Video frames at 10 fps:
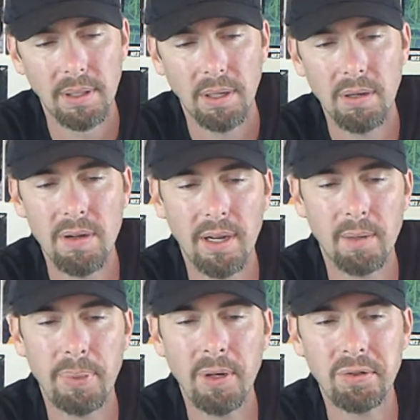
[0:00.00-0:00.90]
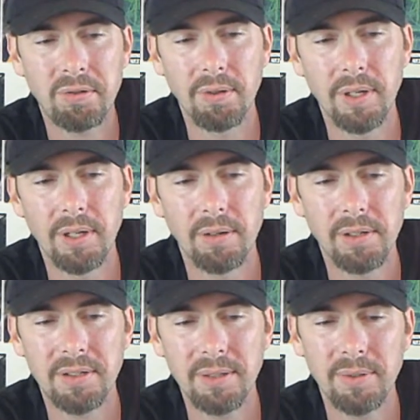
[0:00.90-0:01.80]
Oh, I got a poster in here. Let's
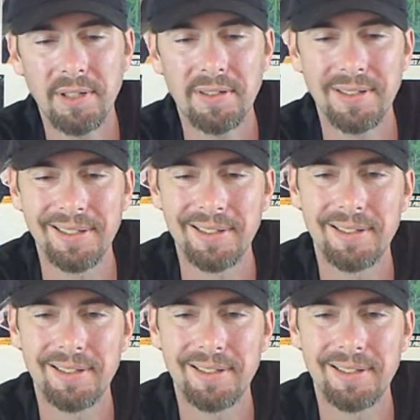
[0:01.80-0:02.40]
see what this is.